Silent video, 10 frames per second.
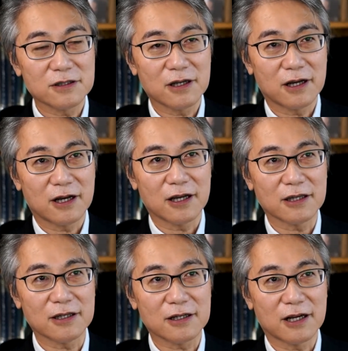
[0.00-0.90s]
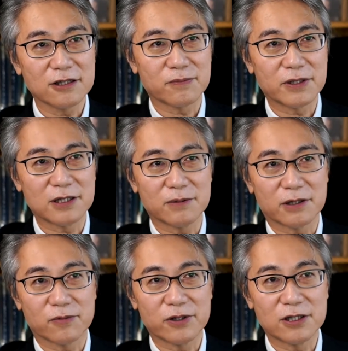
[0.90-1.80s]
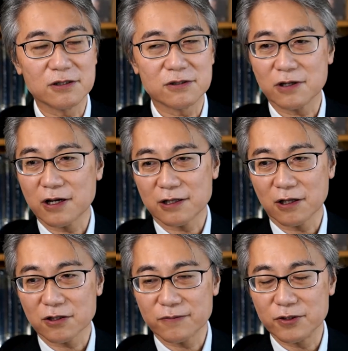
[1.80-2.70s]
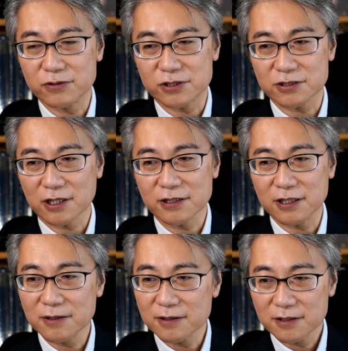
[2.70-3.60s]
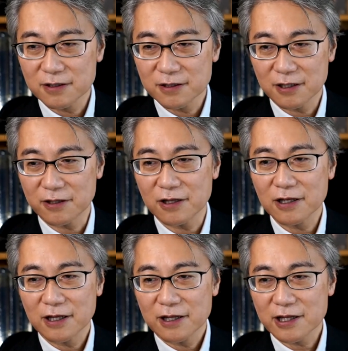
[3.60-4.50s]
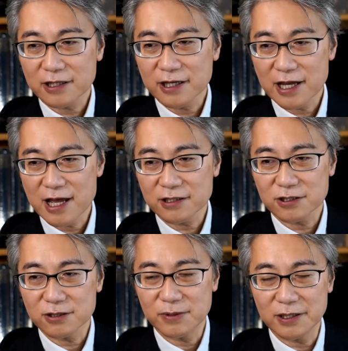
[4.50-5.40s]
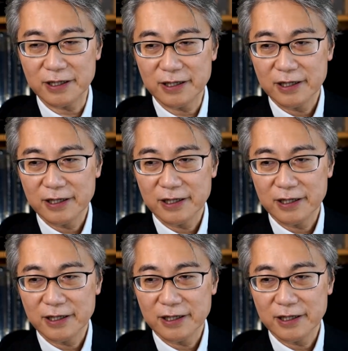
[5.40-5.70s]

I kind of believe that we need to do a lot of user study, and that can actually be